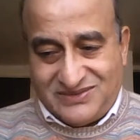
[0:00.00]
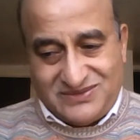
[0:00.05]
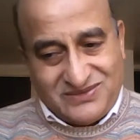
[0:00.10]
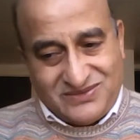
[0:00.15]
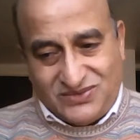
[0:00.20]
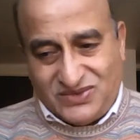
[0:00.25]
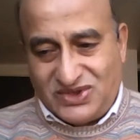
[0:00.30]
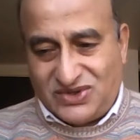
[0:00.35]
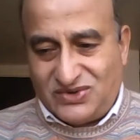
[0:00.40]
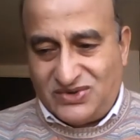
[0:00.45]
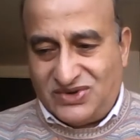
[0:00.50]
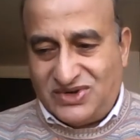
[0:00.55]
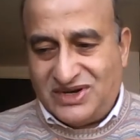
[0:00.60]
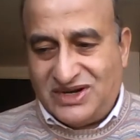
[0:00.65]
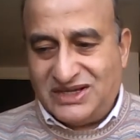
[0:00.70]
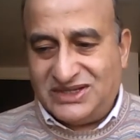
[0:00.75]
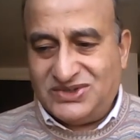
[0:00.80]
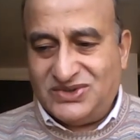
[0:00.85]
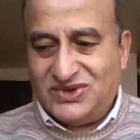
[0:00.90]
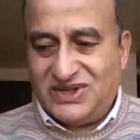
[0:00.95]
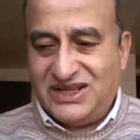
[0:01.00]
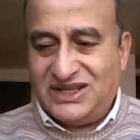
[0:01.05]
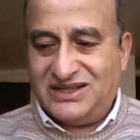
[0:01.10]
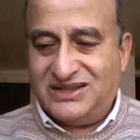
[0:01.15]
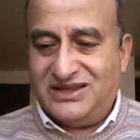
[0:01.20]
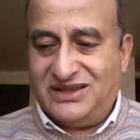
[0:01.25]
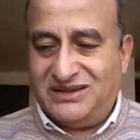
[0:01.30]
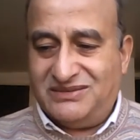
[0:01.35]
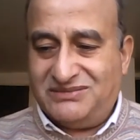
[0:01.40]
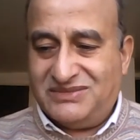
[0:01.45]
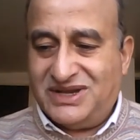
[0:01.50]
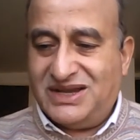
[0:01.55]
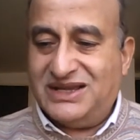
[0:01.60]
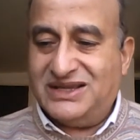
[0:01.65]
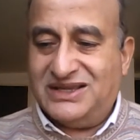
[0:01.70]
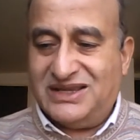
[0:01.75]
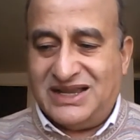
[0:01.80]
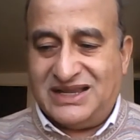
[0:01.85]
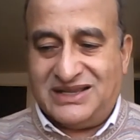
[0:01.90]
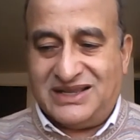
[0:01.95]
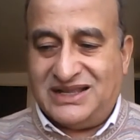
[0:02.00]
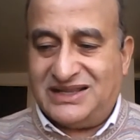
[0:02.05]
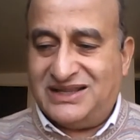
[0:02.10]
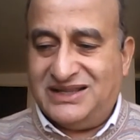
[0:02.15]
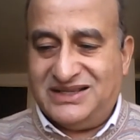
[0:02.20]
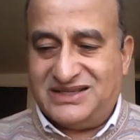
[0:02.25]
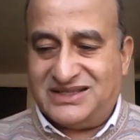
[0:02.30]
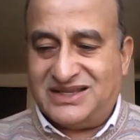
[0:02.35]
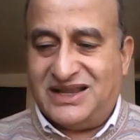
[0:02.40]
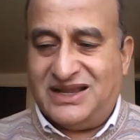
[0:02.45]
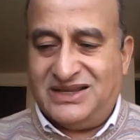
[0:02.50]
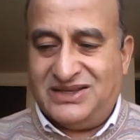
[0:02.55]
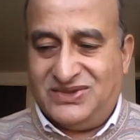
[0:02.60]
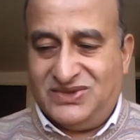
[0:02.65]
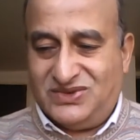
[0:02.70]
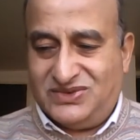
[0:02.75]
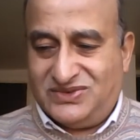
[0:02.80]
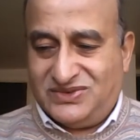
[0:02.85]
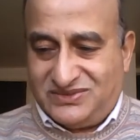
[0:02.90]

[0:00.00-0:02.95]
We congratulate them. At least I do.